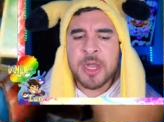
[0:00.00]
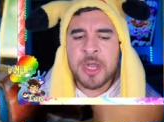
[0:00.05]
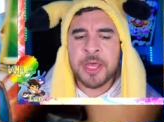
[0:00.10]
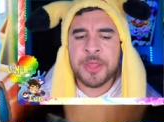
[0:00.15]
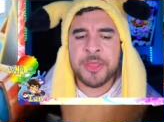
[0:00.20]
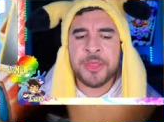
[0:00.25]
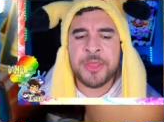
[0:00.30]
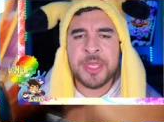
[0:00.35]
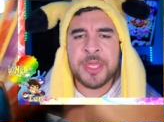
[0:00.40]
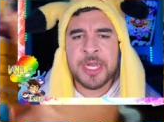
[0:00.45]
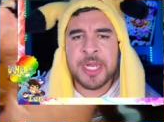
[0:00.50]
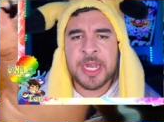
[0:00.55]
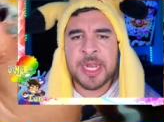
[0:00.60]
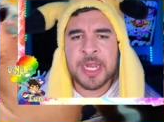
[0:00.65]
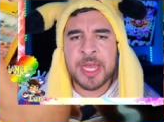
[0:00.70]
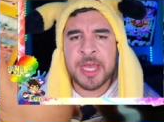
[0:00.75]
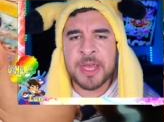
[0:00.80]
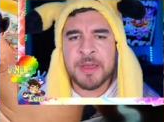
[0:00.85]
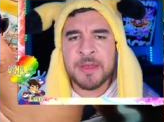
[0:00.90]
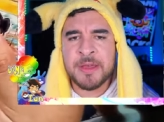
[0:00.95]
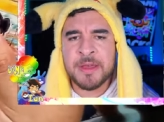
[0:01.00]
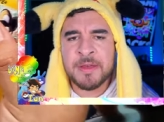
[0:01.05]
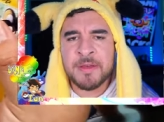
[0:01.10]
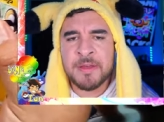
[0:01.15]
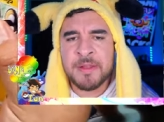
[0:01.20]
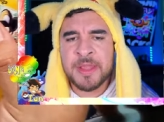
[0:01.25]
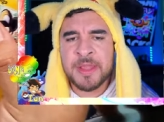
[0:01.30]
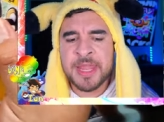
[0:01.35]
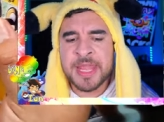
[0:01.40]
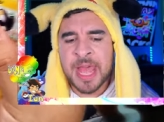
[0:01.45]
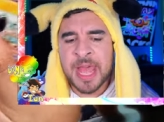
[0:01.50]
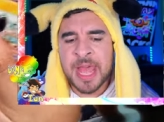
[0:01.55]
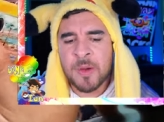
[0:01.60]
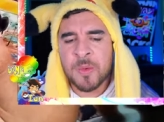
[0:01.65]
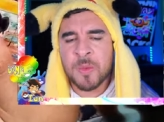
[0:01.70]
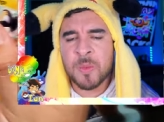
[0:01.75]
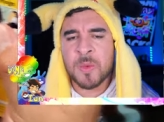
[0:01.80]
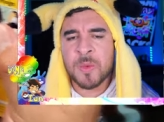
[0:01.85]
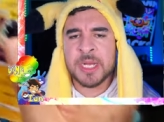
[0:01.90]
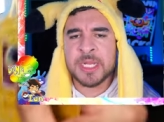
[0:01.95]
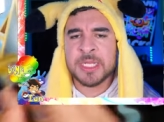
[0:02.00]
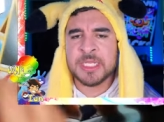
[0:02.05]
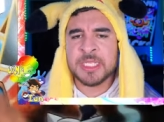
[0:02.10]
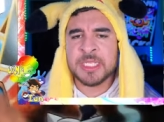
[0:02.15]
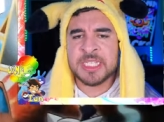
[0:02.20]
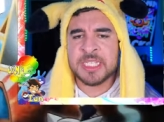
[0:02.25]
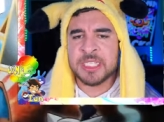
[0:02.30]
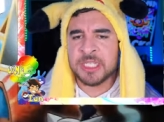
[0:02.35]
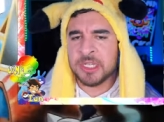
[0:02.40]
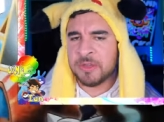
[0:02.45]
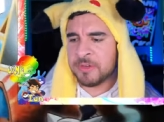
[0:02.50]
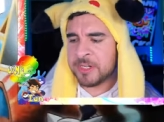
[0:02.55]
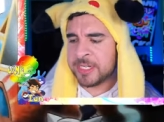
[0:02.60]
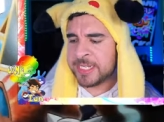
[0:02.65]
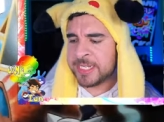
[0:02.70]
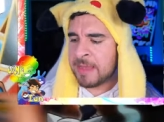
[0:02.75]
nothing on that one. Silver